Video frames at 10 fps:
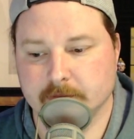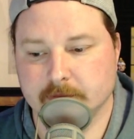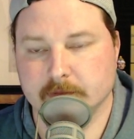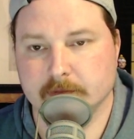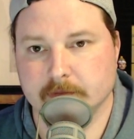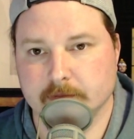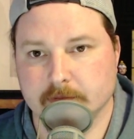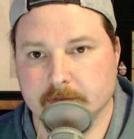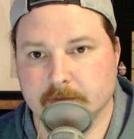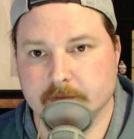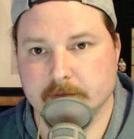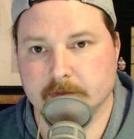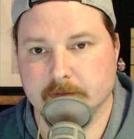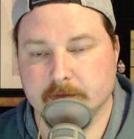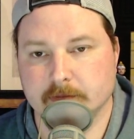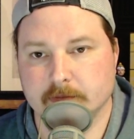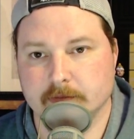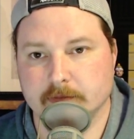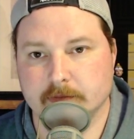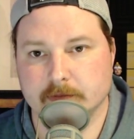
(not speaking)